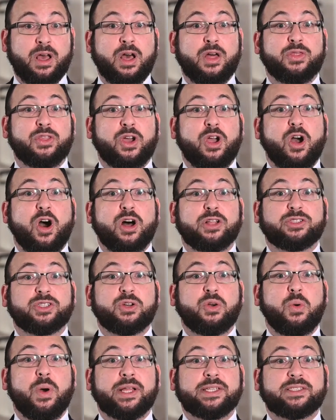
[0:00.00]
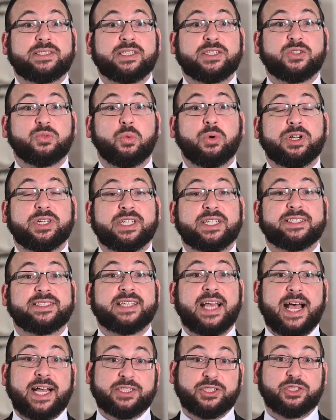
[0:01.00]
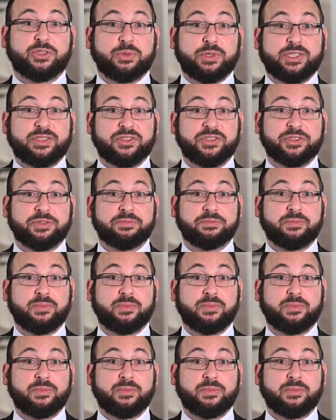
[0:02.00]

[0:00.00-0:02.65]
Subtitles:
The consequences were disastrous.